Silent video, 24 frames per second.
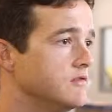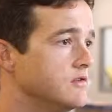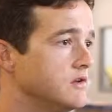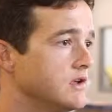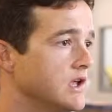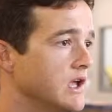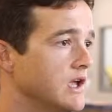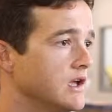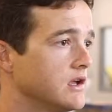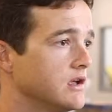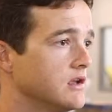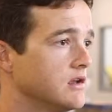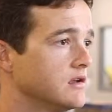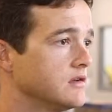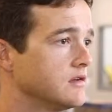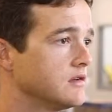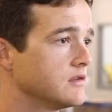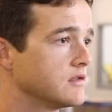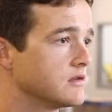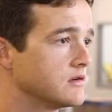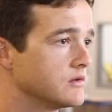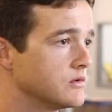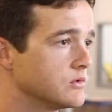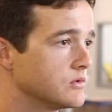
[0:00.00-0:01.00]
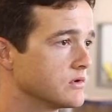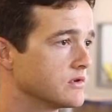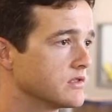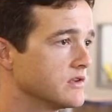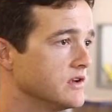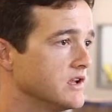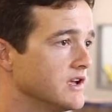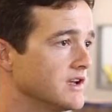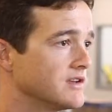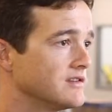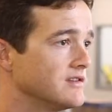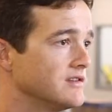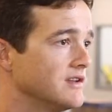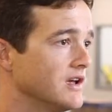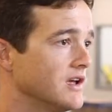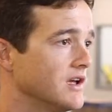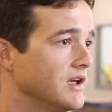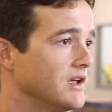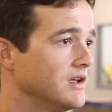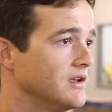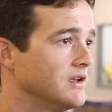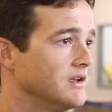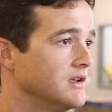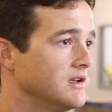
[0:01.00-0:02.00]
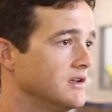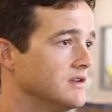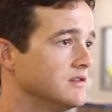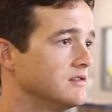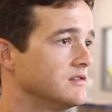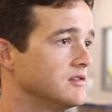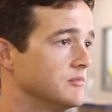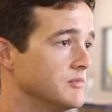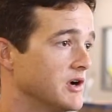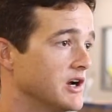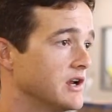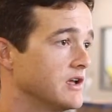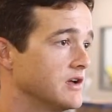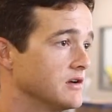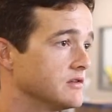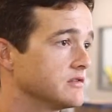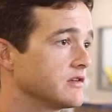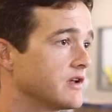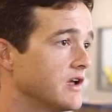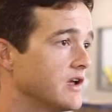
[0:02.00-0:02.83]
If you can't get it to their door the next day, somebody else